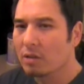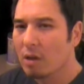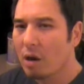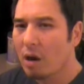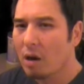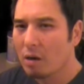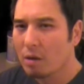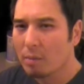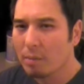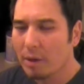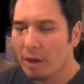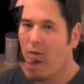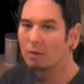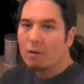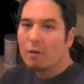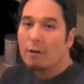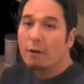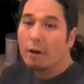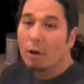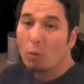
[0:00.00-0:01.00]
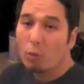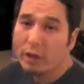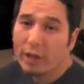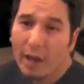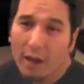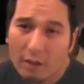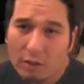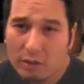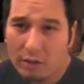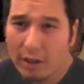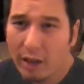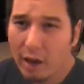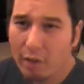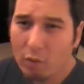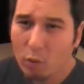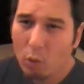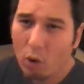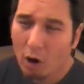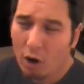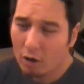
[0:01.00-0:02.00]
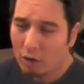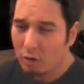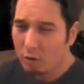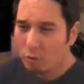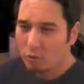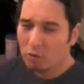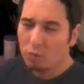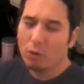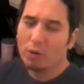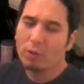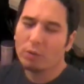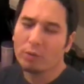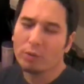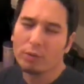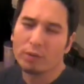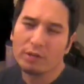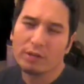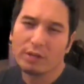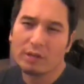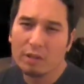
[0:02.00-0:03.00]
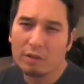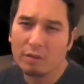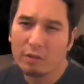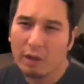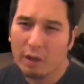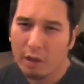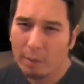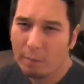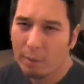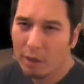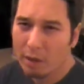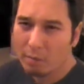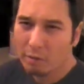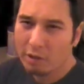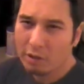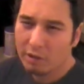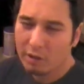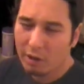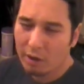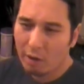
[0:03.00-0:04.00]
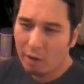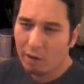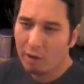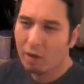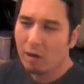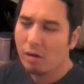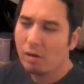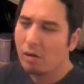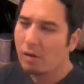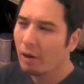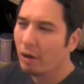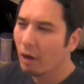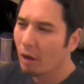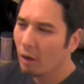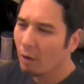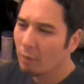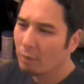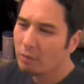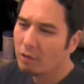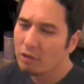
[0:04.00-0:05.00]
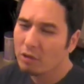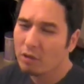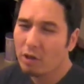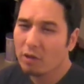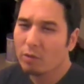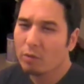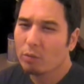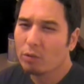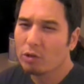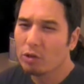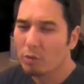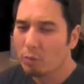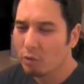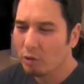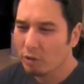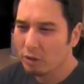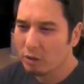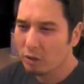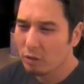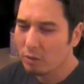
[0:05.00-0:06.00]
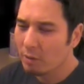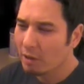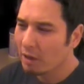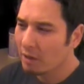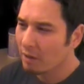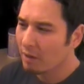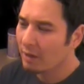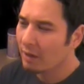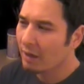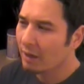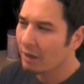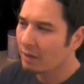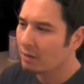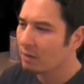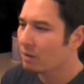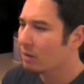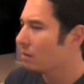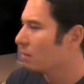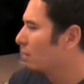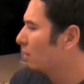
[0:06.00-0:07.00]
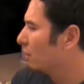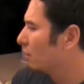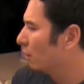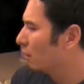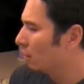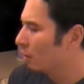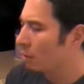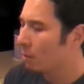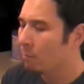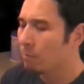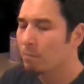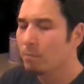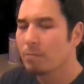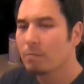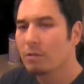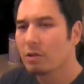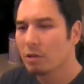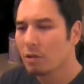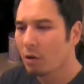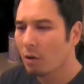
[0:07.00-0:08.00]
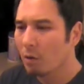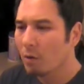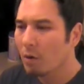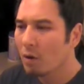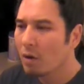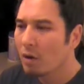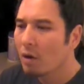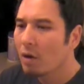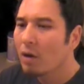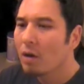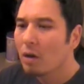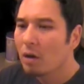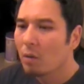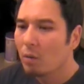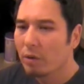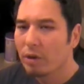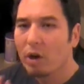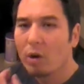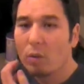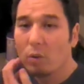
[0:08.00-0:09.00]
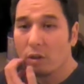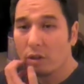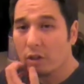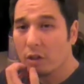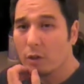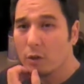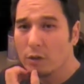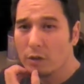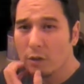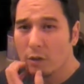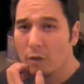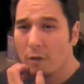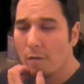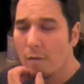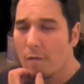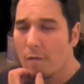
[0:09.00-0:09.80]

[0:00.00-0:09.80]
talk about. Now, we actually have a walker. It's one we received at a baby shower. There's nothing you can really do about that. So we don't really use it.